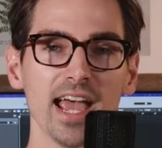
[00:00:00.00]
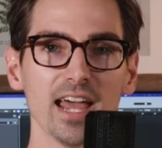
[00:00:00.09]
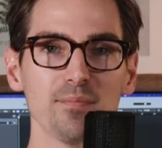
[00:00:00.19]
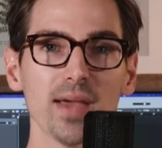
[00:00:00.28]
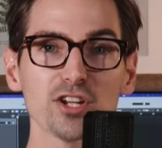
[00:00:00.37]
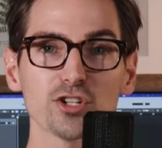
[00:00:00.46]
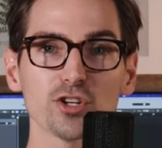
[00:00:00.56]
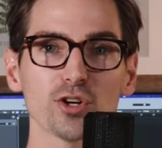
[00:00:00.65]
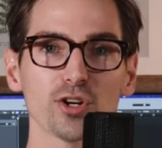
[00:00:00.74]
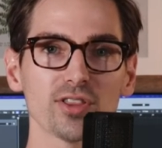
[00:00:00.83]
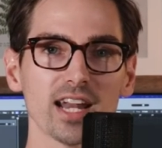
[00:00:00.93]
and make
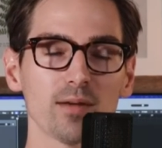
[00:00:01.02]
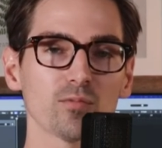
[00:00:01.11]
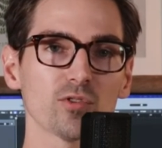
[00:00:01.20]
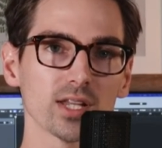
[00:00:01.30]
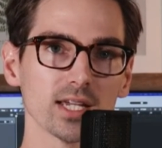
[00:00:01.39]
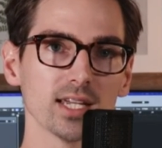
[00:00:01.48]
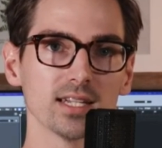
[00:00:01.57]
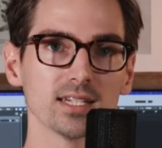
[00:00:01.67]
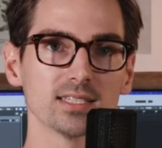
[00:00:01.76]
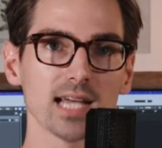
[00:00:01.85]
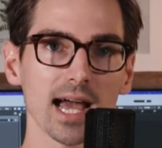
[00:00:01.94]
sure that I'm really
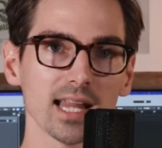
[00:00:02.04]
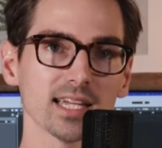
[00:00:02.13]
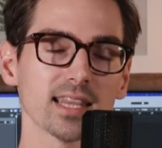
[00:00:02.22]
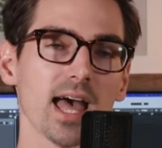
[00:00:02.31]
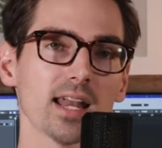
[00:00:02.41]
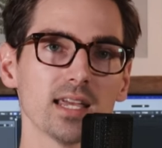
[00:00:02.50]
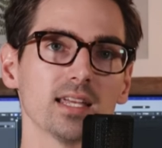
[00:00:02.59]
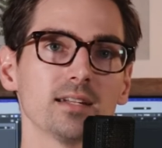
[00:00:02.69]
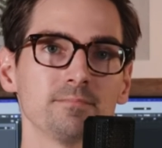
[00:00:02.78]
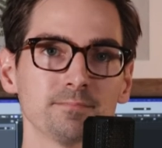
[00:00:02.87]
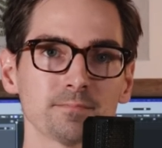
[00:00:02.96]
dialing that
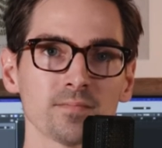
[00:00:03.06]
in.